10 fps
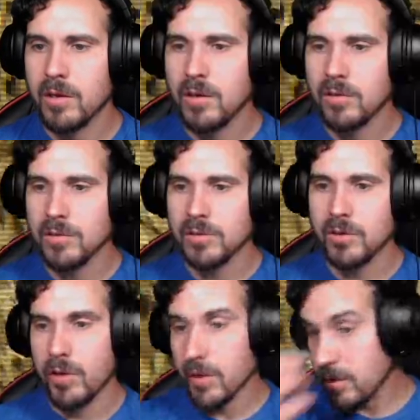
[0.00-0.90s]
we'll do
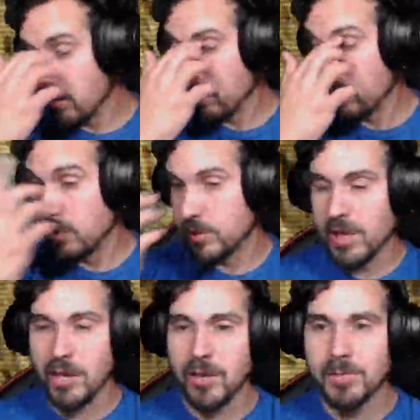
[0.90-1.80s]
it. I just
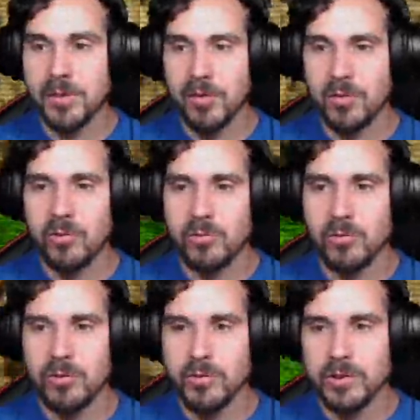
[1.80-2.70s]
saw him, so
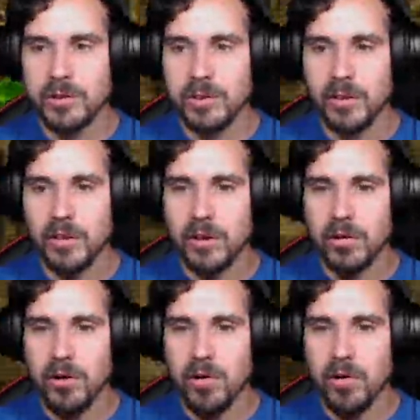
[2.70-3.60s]
let's see.
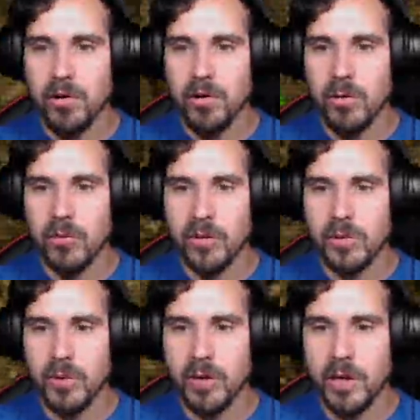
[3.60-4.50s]
No, no, no, he went this
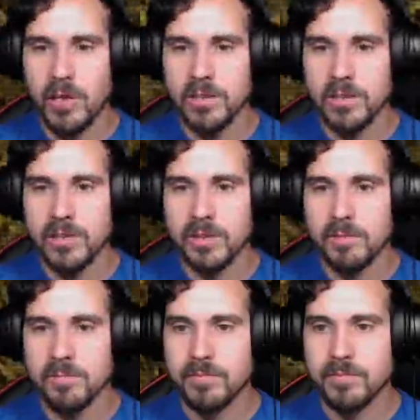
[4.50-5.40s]
way. I seen him.
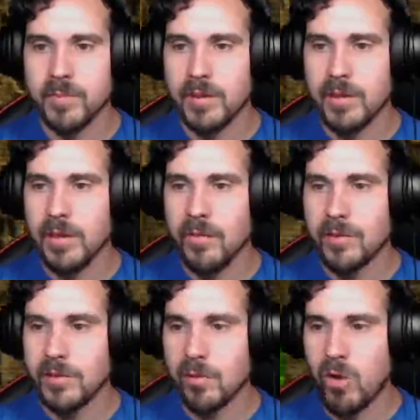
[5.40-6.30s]
This
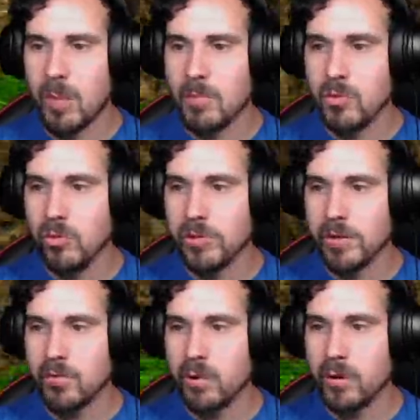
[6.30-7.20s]
looks like ramen noodles
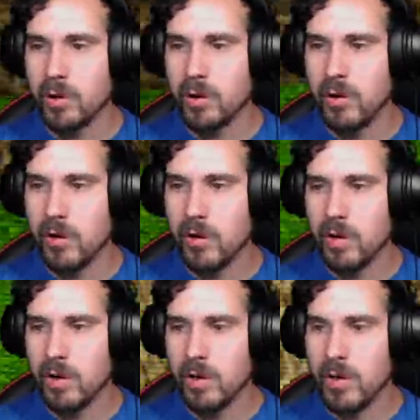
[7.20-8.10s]
everywhere.
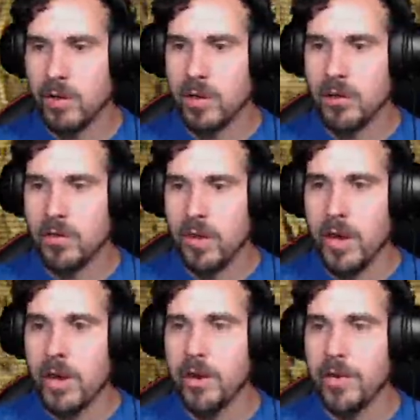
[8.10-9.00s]

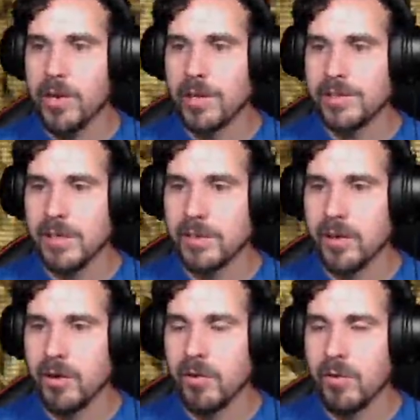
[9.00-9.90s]
There he is.
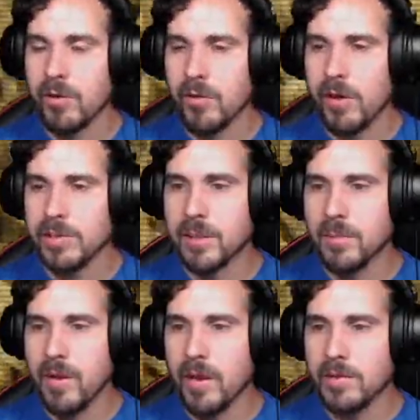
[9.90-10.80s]
Hello. There's the
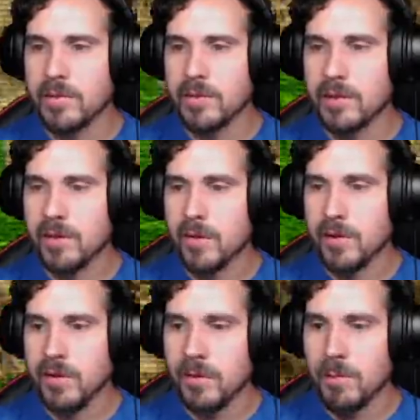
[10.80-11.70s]
man.
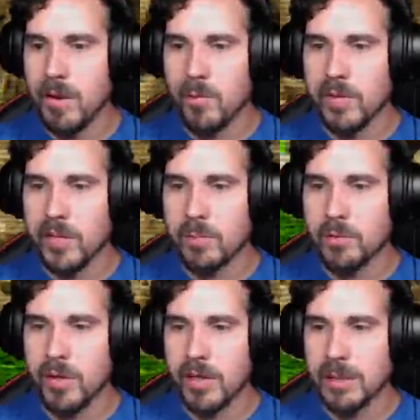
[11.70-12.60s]
The man without the
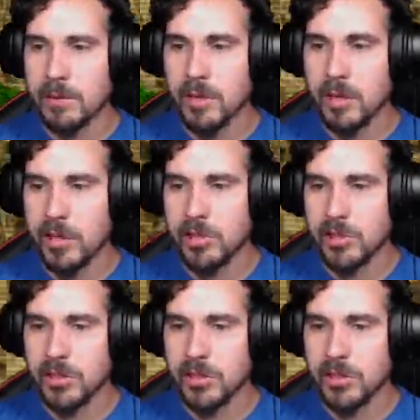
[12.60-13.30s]
plan, because I'm gonna get you.